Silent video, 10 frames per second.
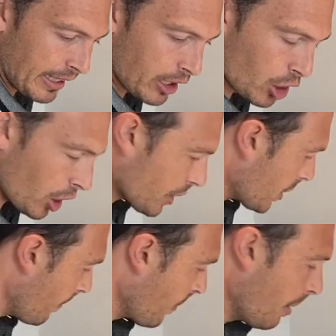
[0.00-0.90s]
cooked
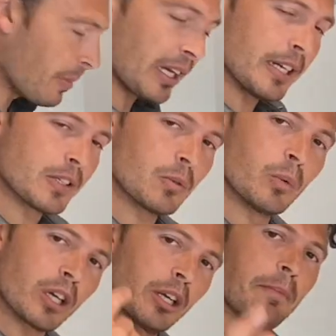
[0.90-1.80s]
because
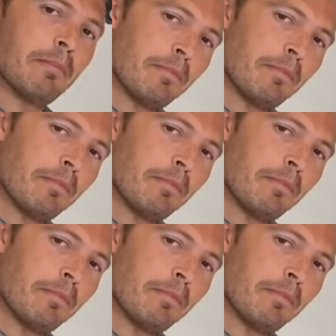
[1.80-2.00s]
we're gonna